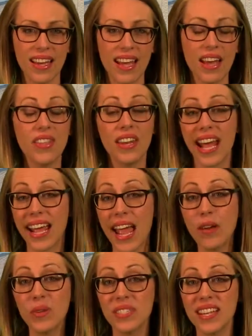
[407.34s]
The
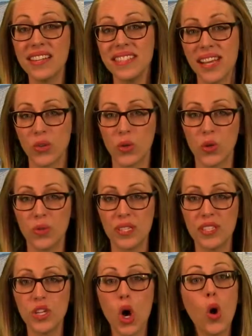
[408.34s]
Niagara Sunset
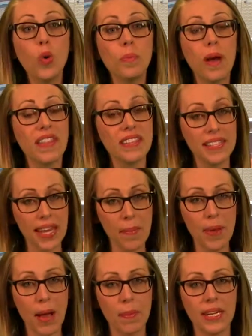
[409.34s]
Cruises, owned by the same
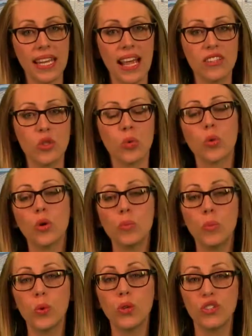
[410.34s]
company as the
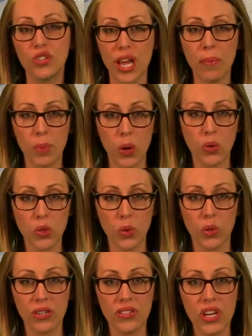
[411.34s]
Whirlpool Jet Boat
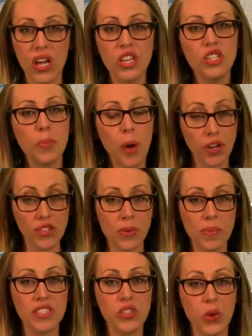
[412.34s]
Tours, departs from
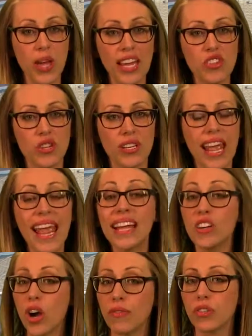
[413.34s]
this location and
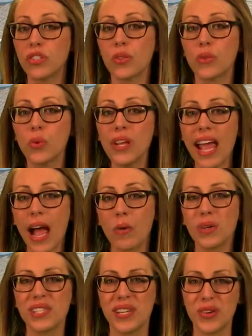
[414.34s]
offers a 3-hour
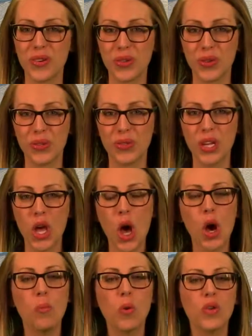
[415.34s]
dinner cruise
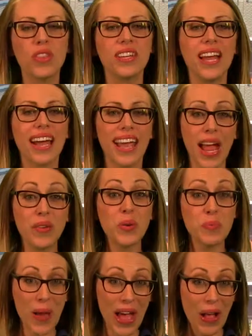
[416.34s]
aboard the Niagara
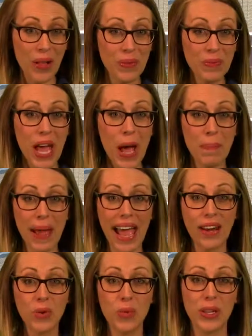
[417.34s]
Belle, a
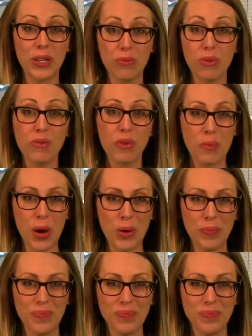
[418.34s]
paddle-wheeler riverboat.